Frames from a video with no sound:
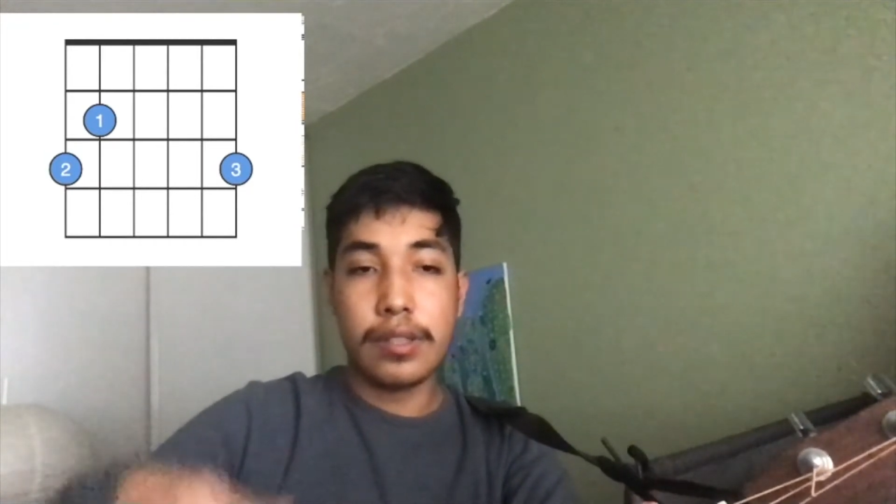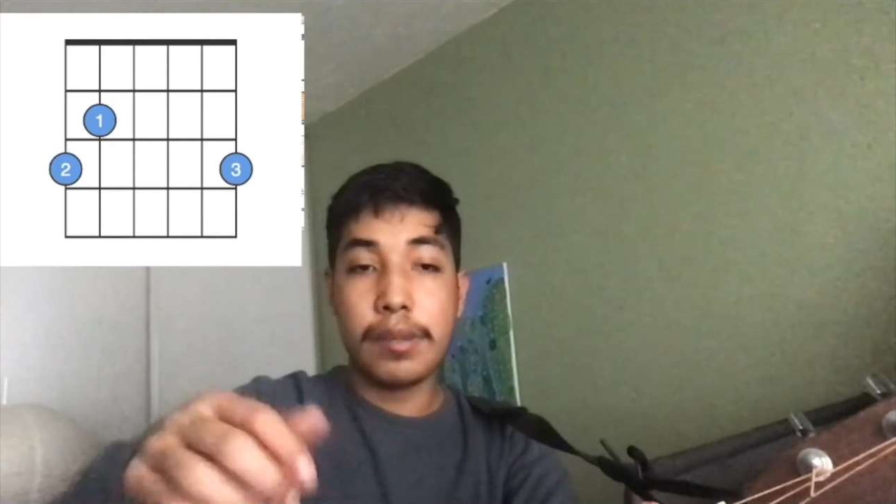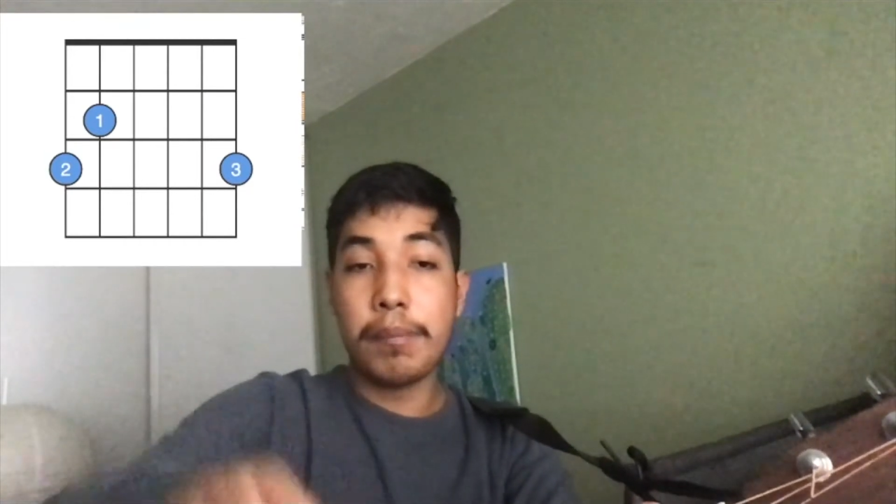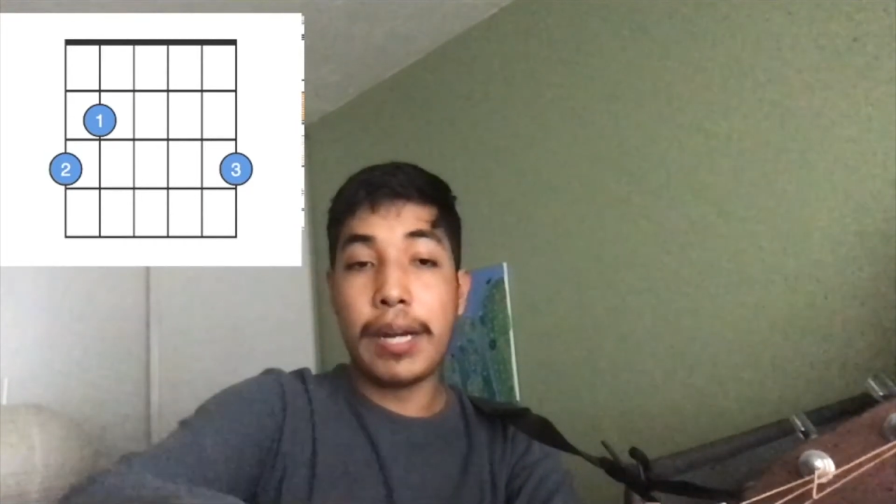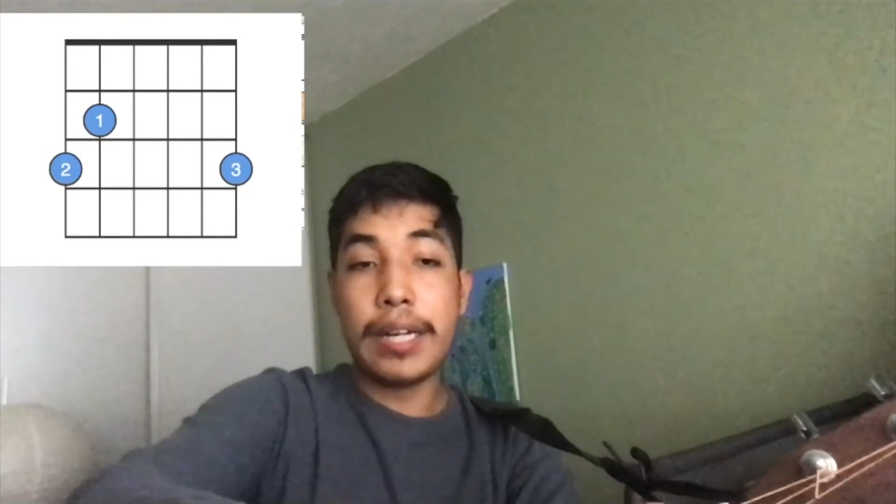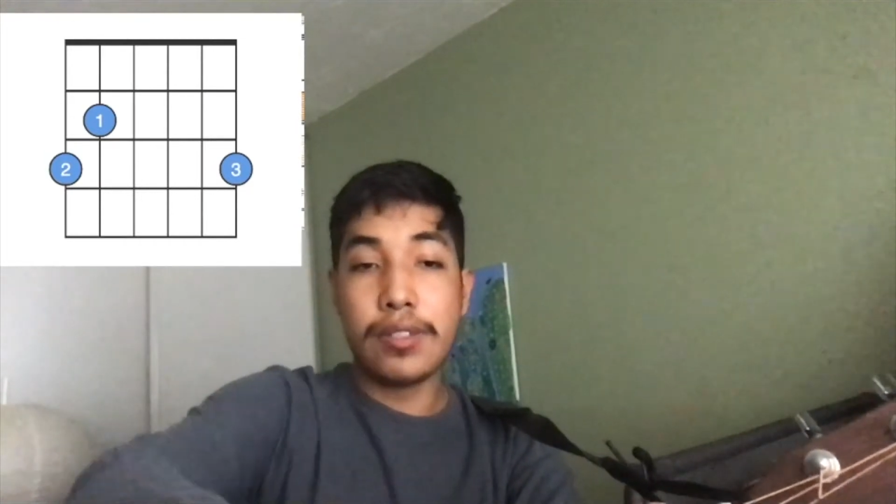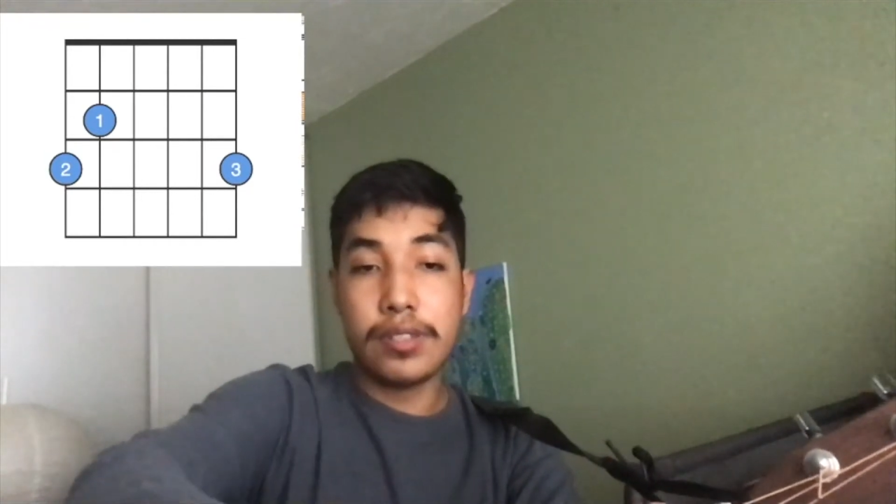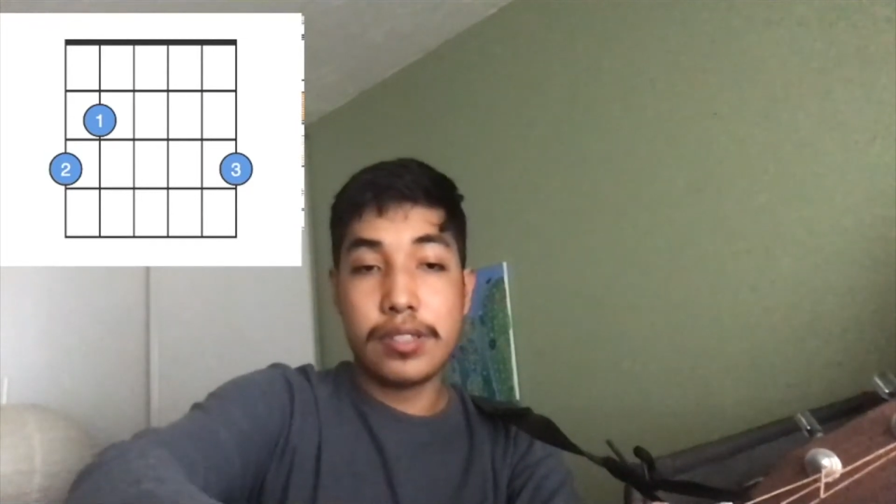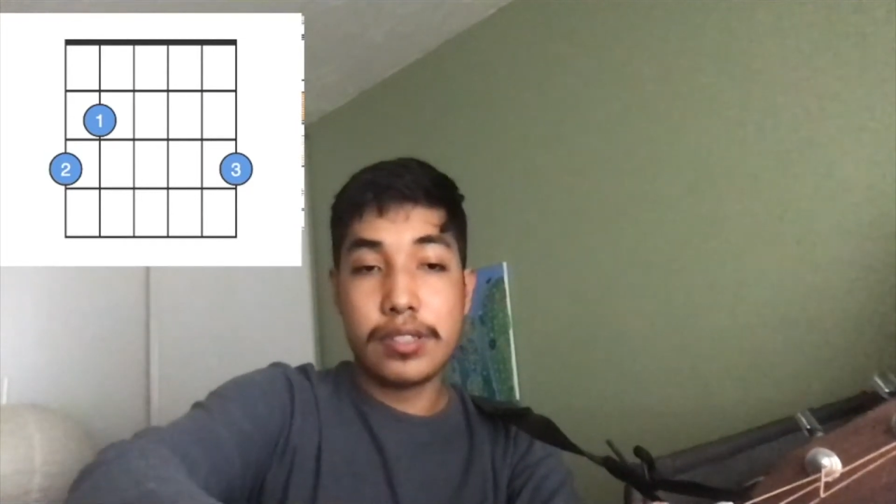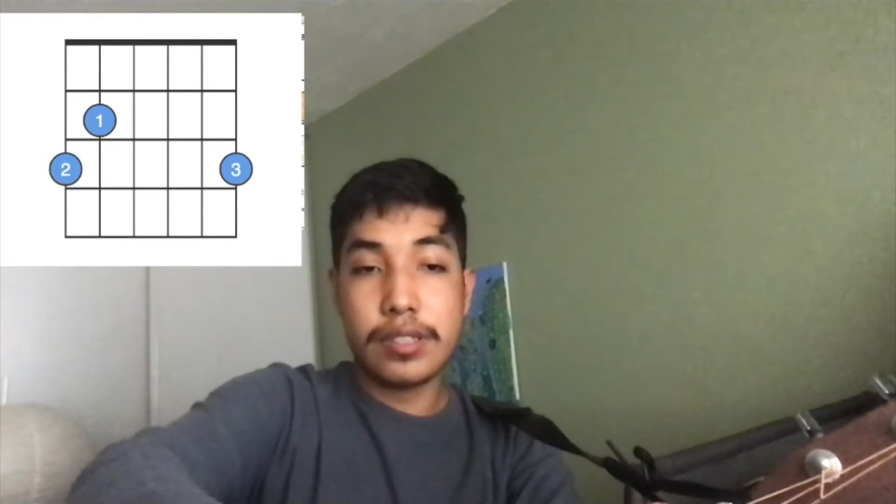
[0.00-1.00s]
the
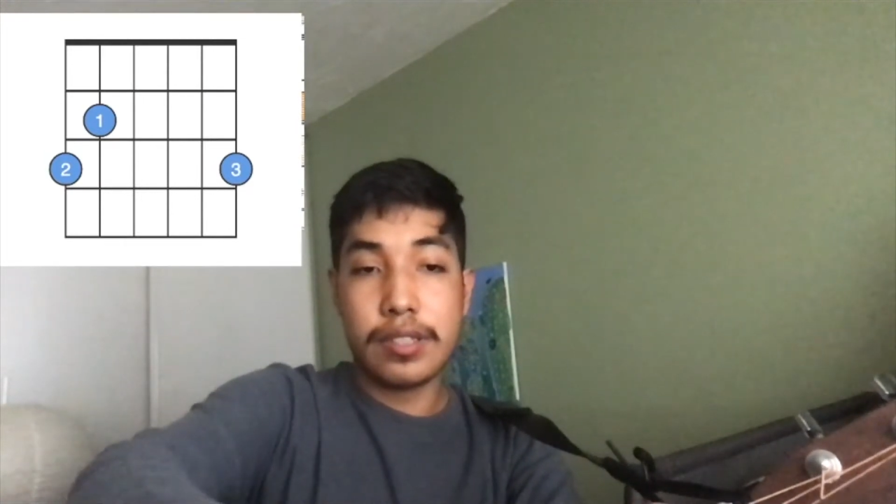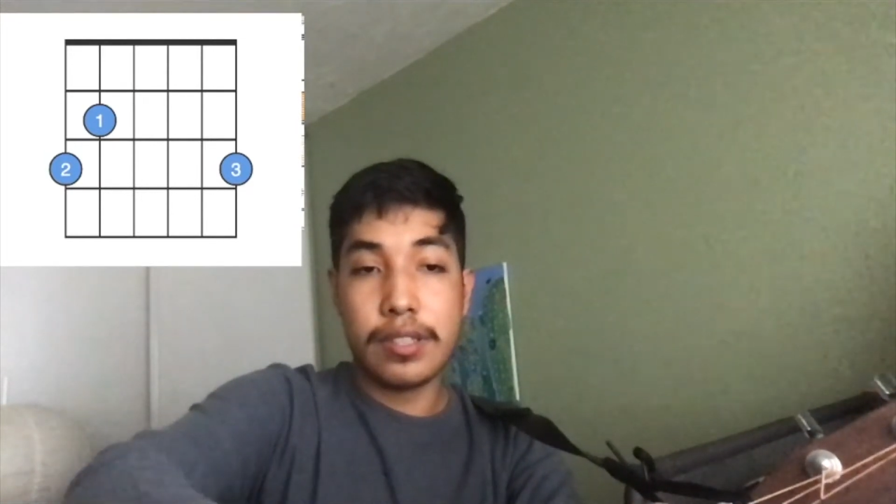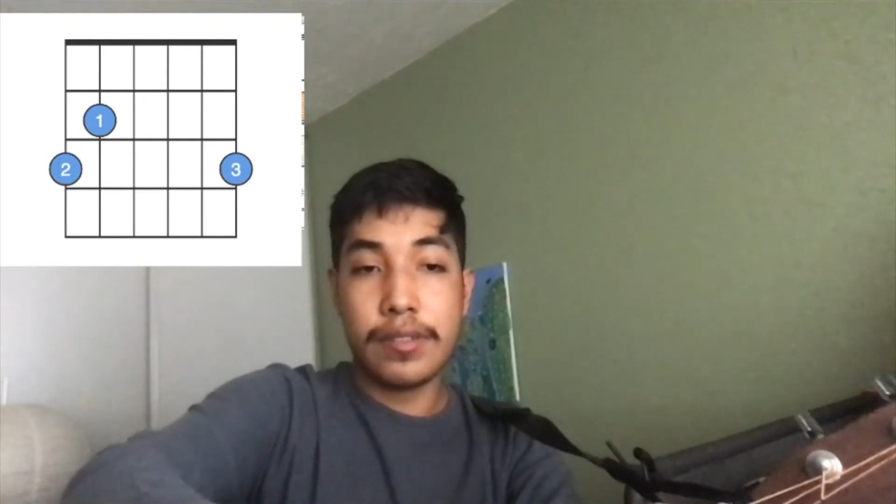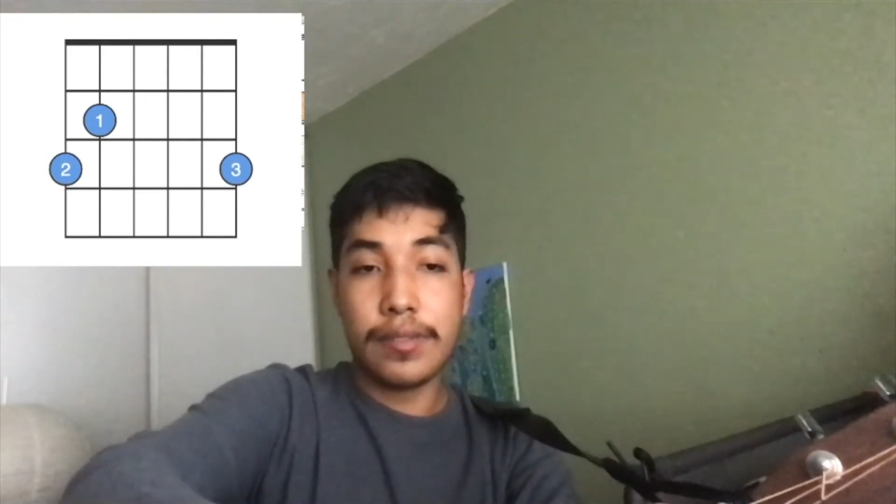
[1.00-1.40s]
minors of